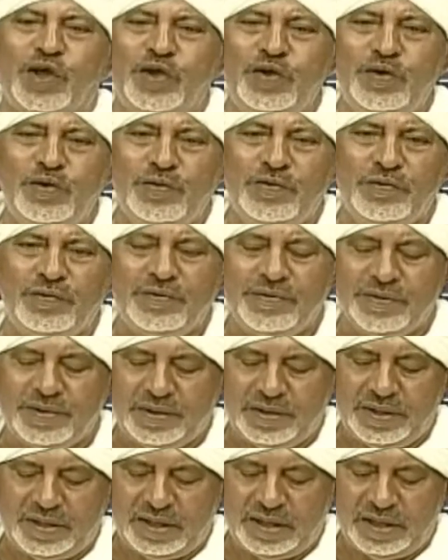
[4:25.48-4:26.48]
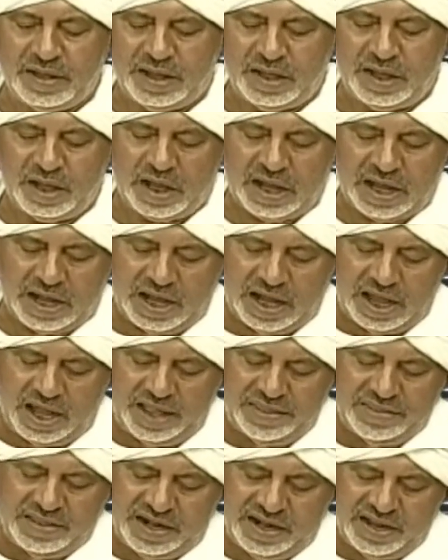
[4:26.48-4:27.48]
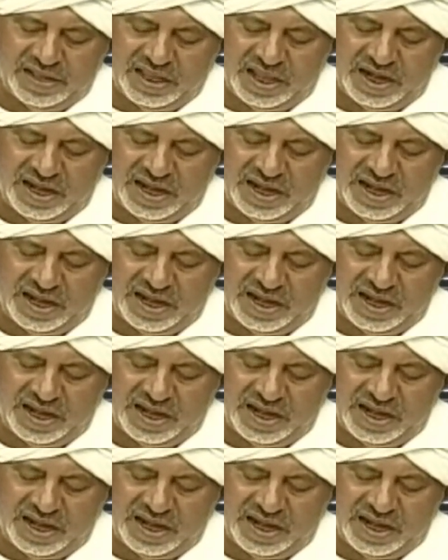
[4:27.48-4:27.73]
Q. And the letter